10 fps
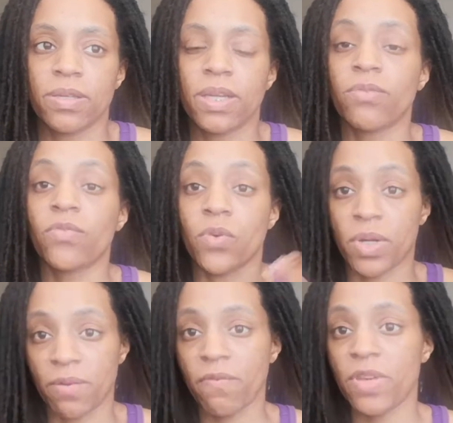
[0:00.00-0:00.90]
in for
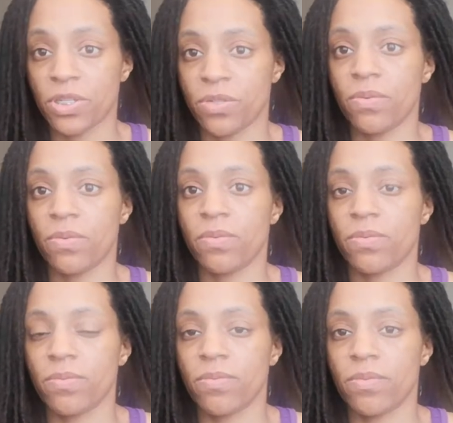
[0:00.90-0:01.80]
an official
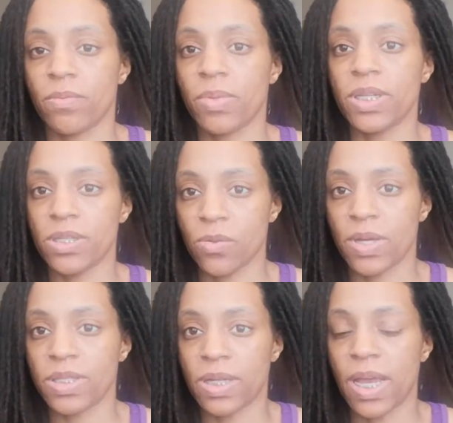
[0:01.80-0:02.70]

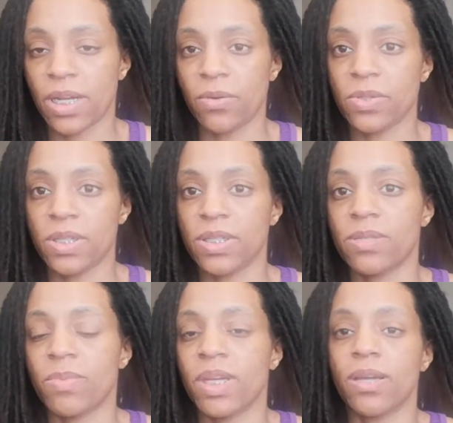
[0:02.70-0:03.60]
PCOS diagnosis
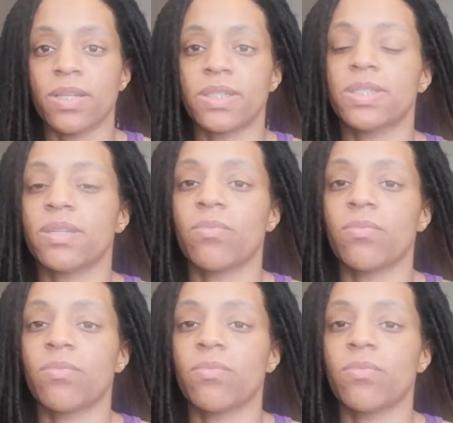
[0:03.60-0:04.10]
because